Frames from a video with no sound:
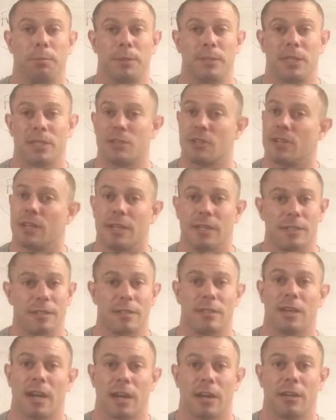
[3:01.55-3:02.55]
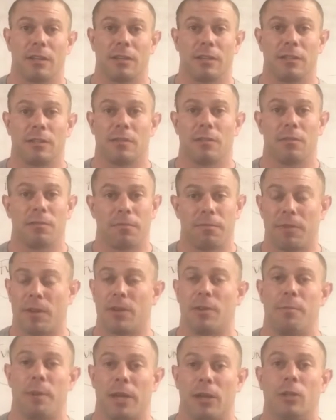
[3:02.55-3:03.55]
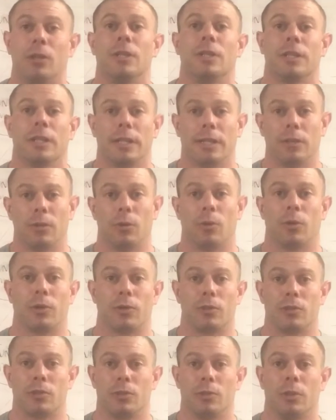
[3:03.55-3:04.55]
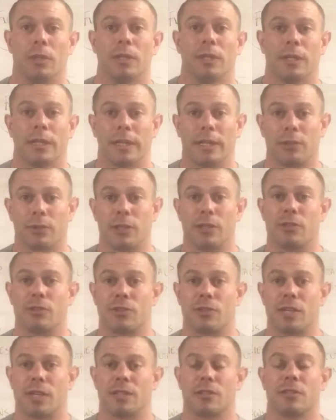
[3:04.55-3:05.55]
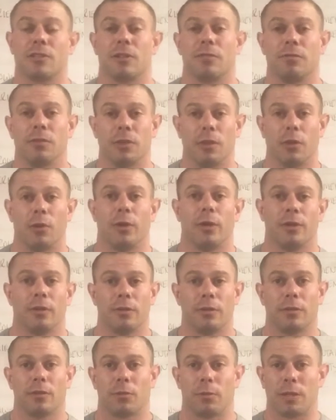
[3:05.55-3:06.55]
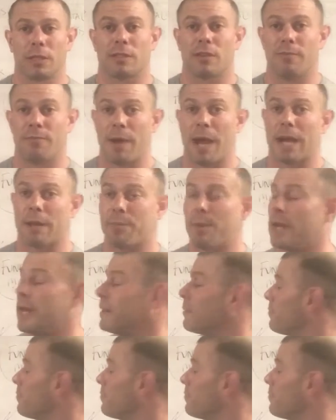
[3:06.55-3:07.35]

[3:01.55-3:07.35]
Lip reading: position is entirely fundamental in order to increase your chances of lowering the risk of back pain.